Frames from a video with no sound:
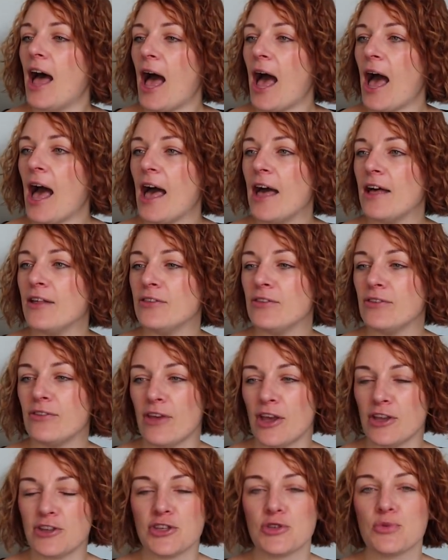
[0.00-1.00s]
and
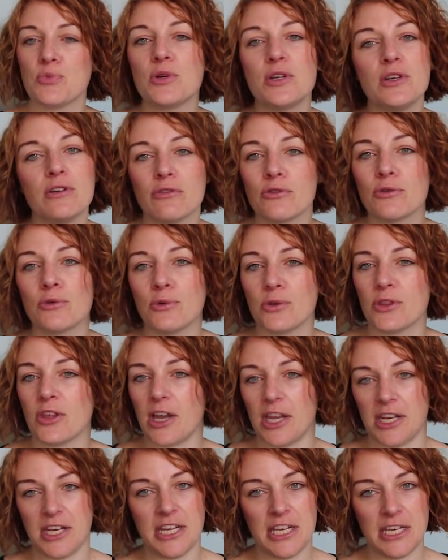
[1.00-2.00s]
I just wouldn't have thought that
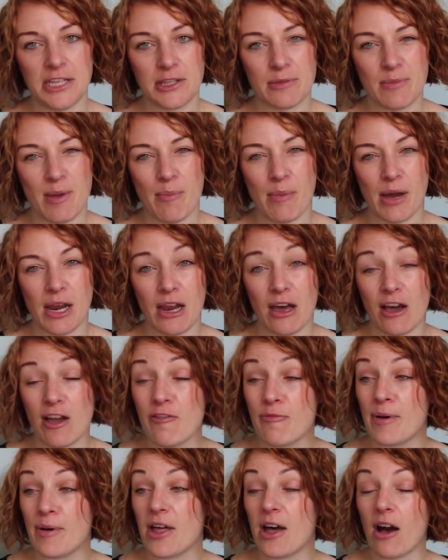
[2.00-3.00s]
I'd need them in my
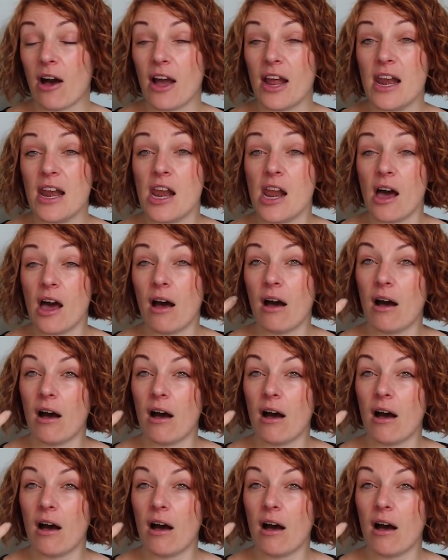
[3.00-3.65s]
life, but I